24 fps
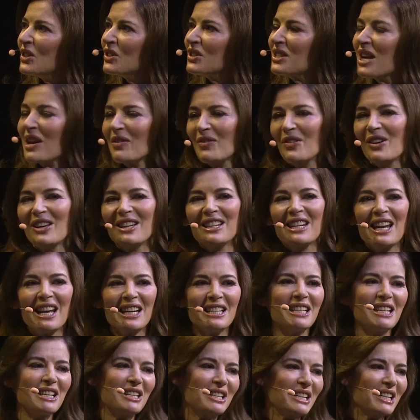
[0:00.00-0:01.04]
just have an
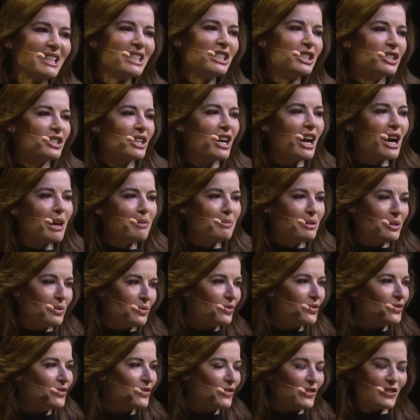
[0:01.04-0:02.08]
idea, and each time you
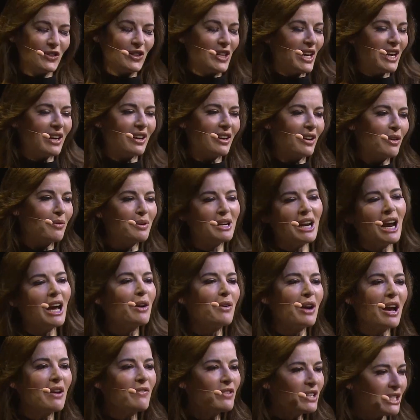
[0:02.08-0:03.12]
think,
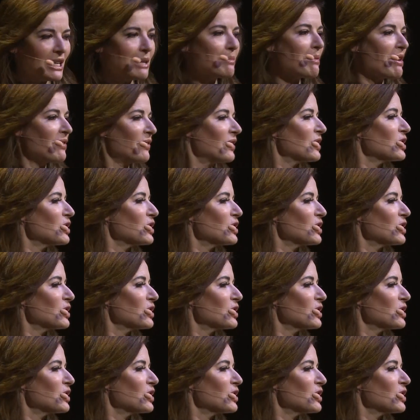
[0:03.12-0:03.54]
every time I